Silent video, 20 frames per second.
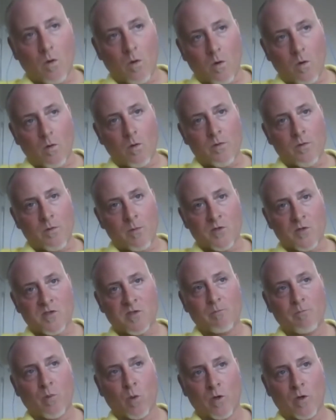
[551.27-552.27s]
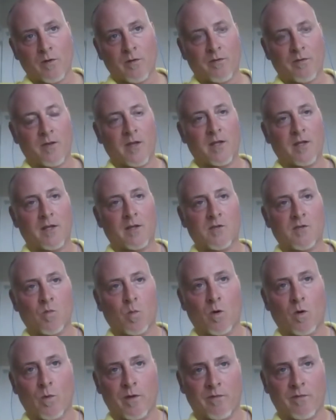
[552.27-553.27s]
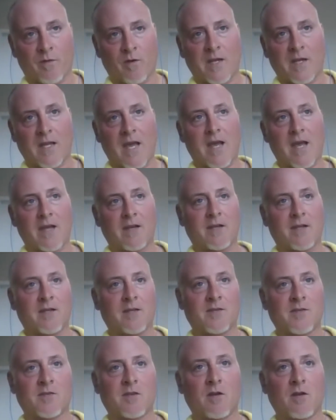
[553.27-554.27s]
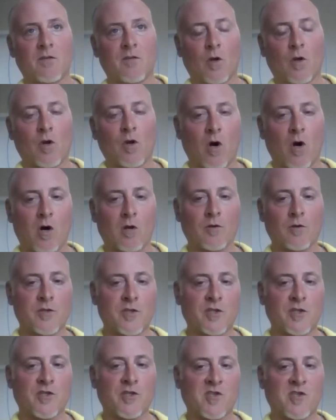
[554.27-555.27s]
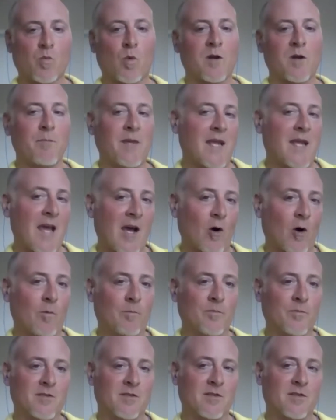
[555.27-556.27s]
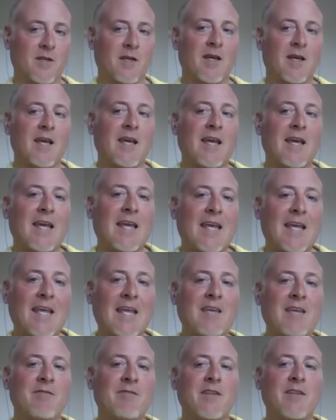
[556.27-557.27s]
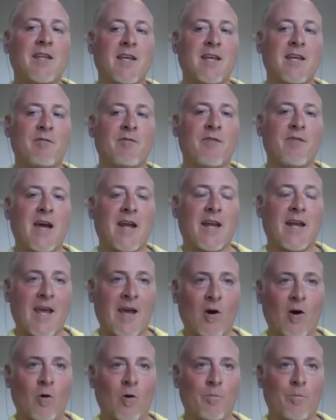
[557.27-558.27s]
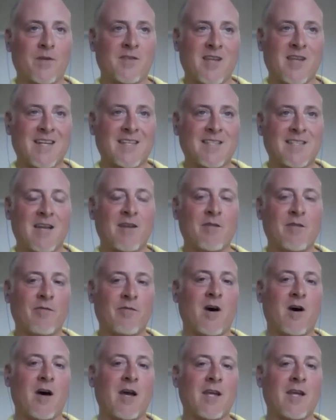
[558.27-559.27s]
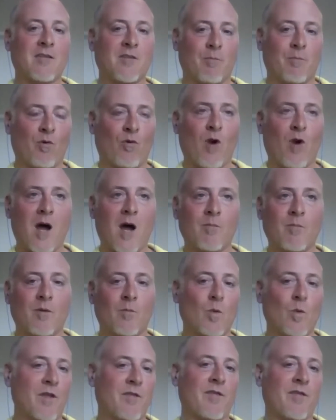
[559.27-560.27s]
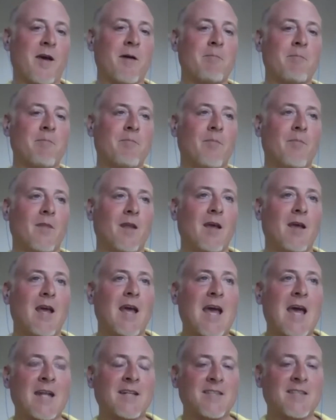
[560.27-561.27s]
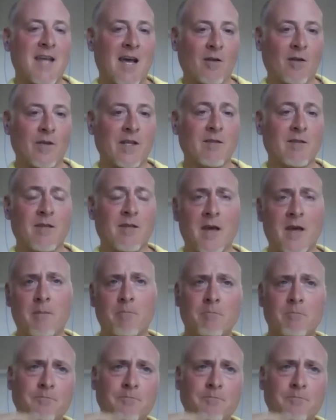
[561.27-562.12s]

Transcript: the most important thing is, what we forget is, the callers just want to be helped. Even if that help is identifying the problem with them and telling them